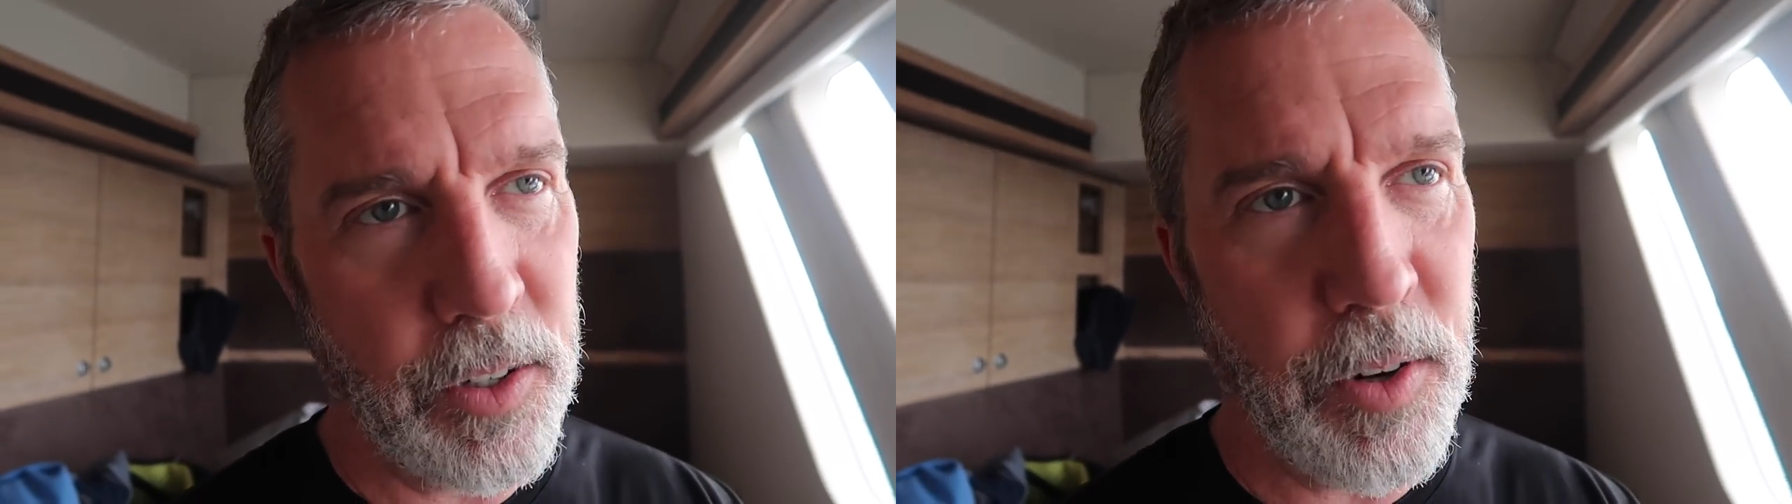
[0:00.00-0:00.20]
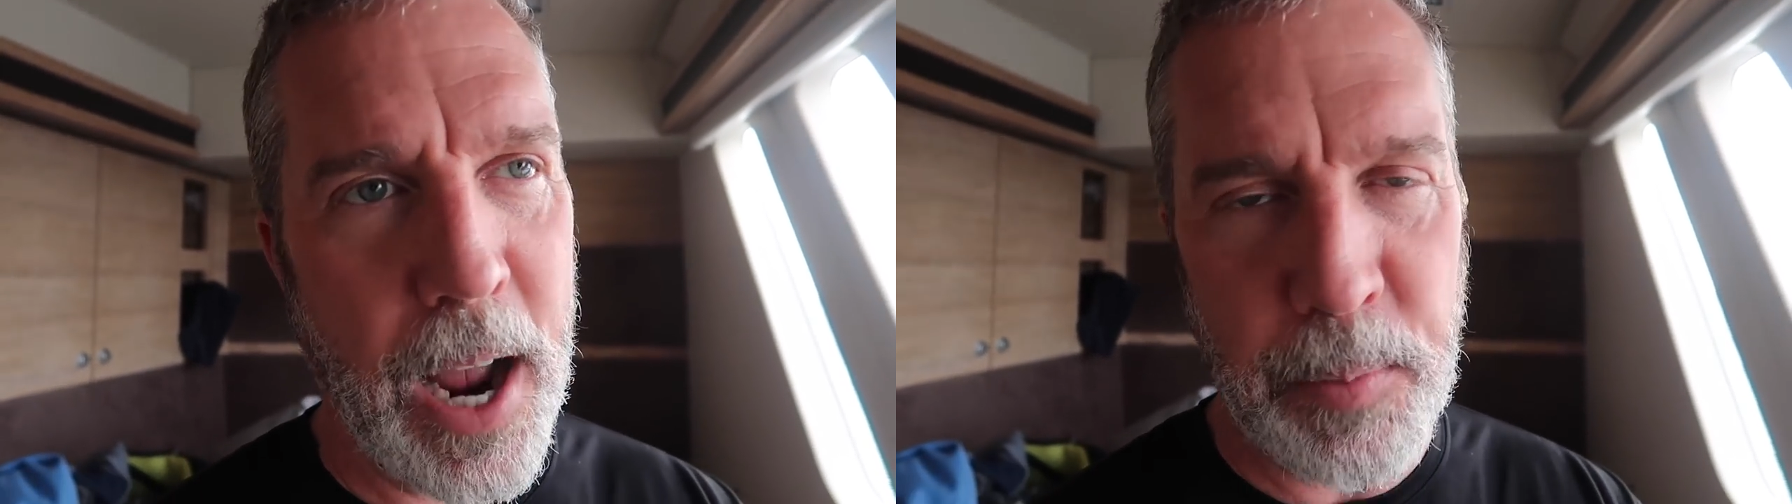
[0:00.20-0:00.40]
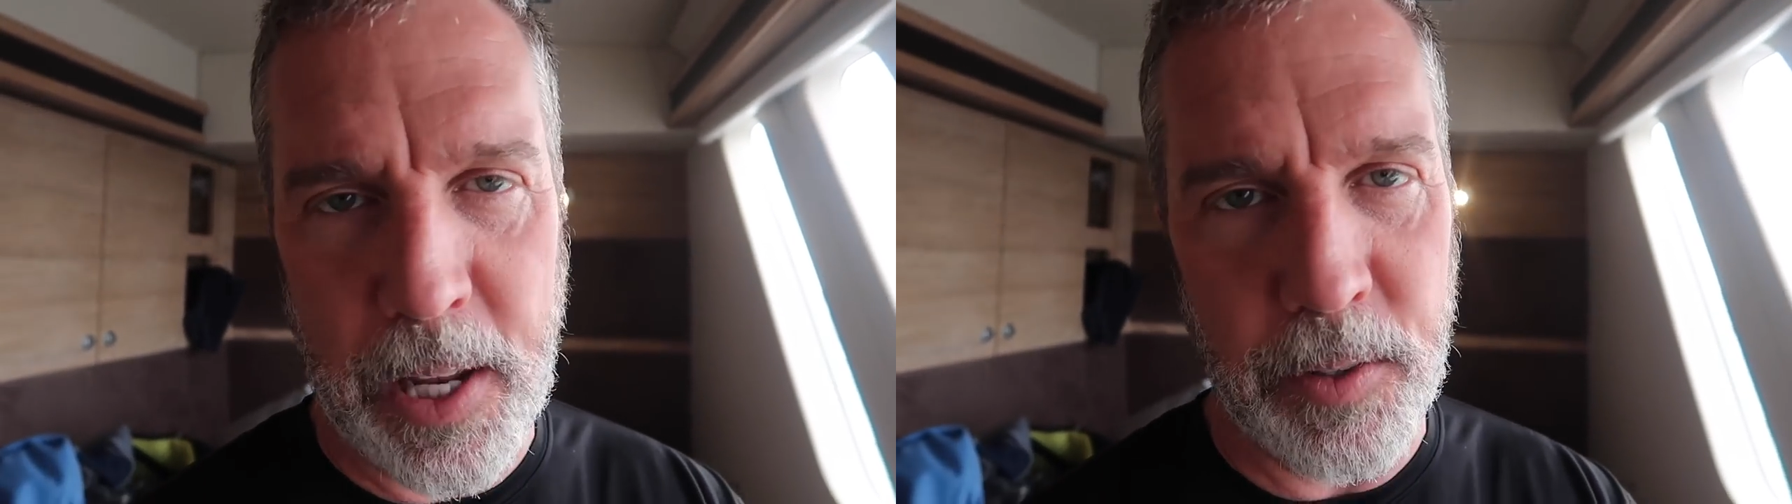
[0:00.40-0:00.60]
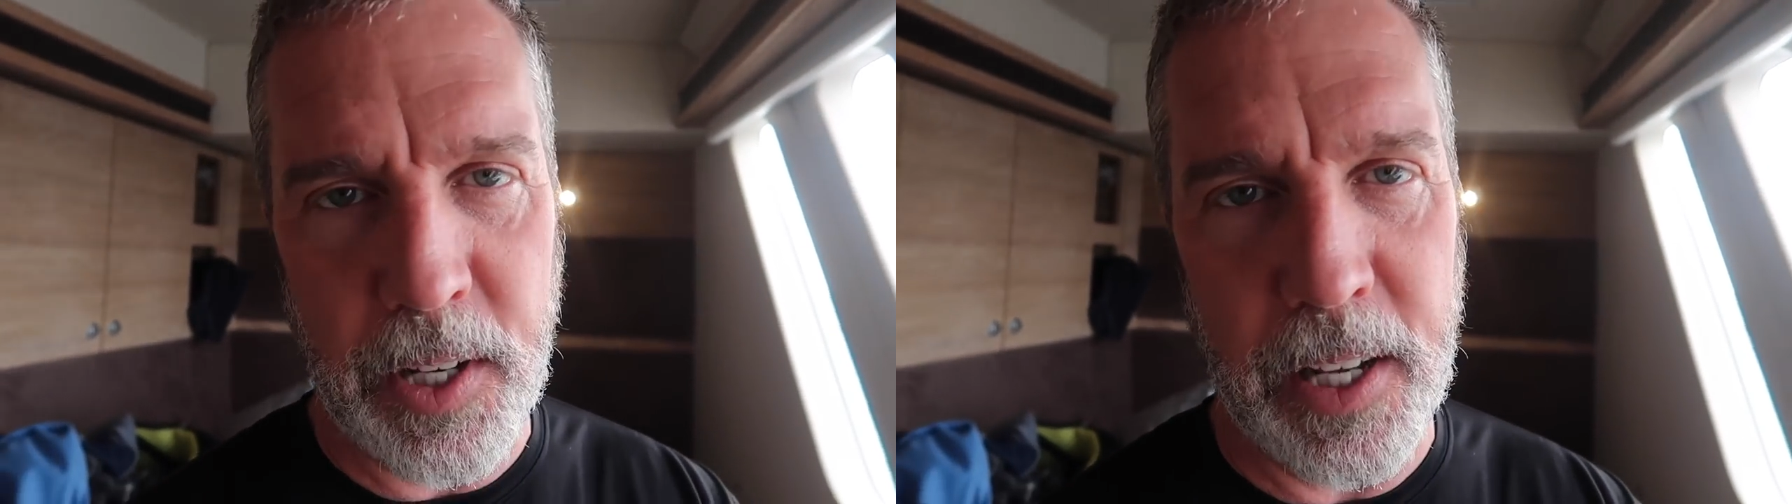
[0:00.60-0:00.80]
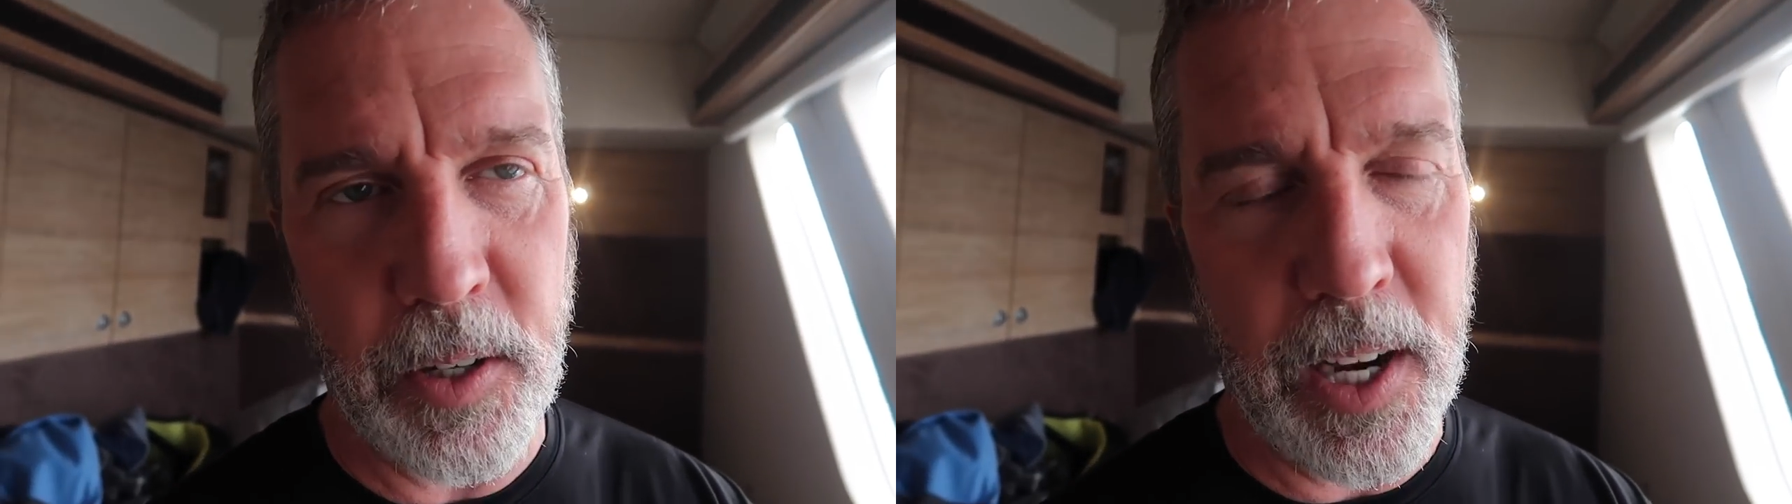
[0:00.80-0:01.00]
crappy
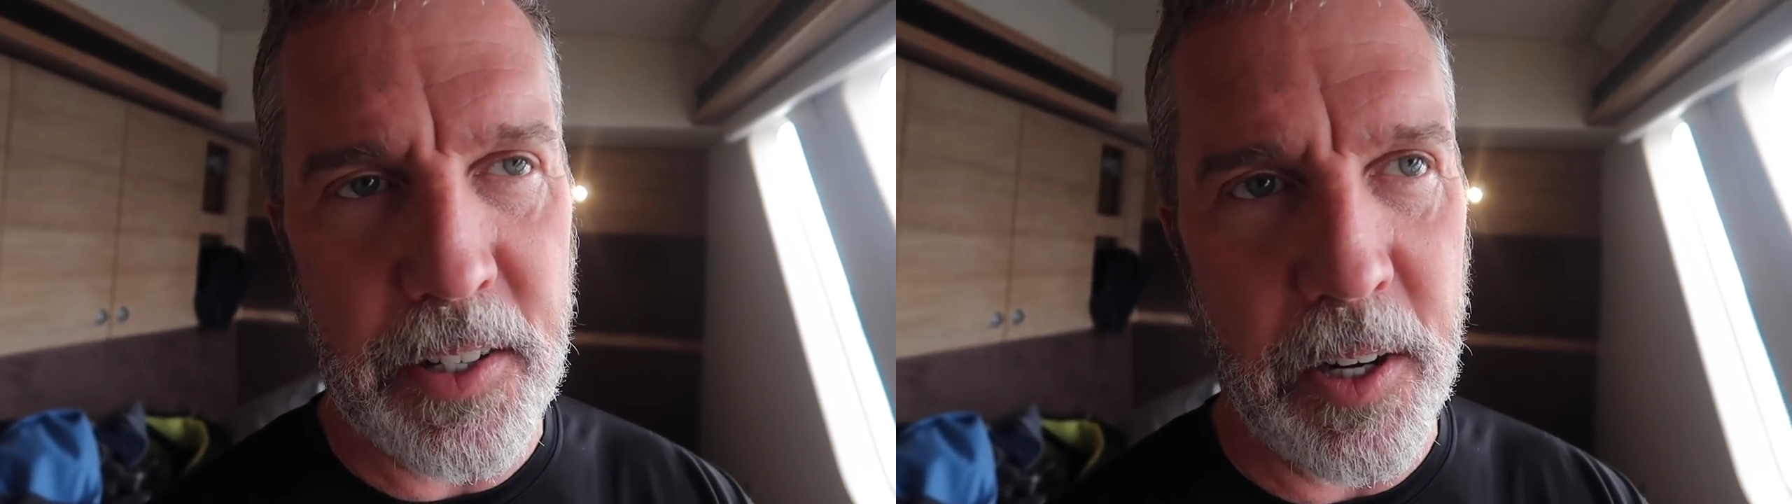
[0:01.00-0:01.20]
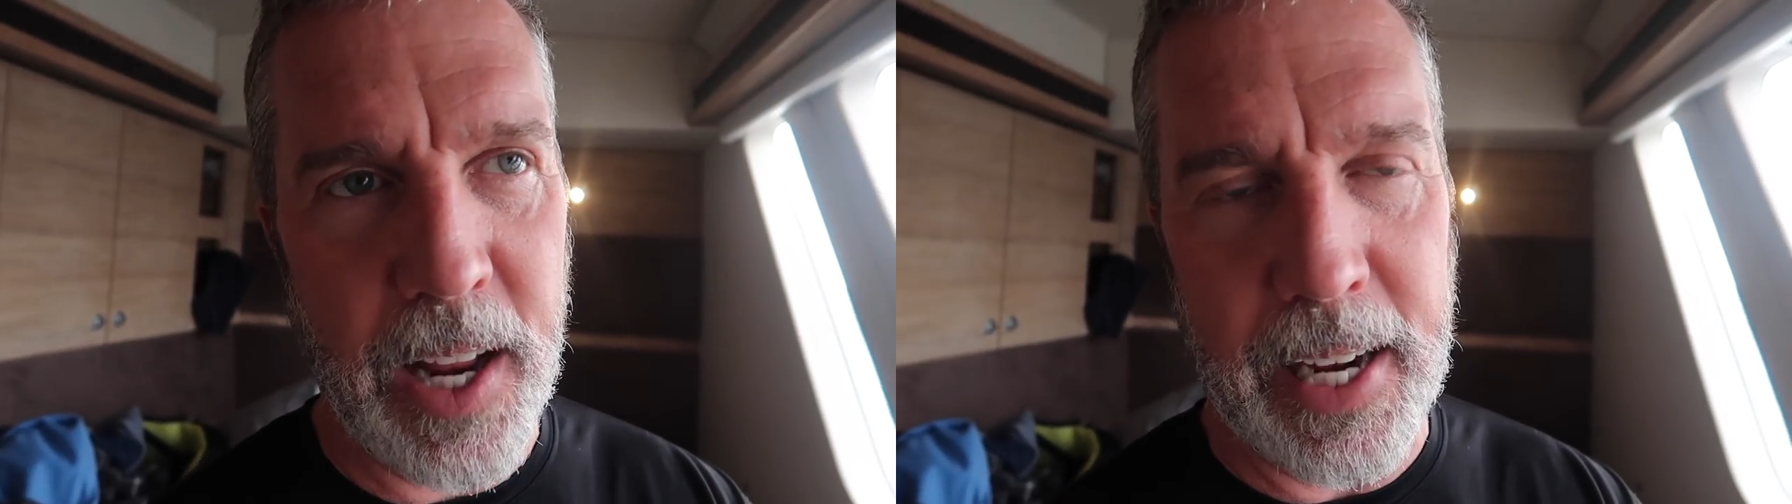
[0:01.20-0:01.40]
outside, so guys aren't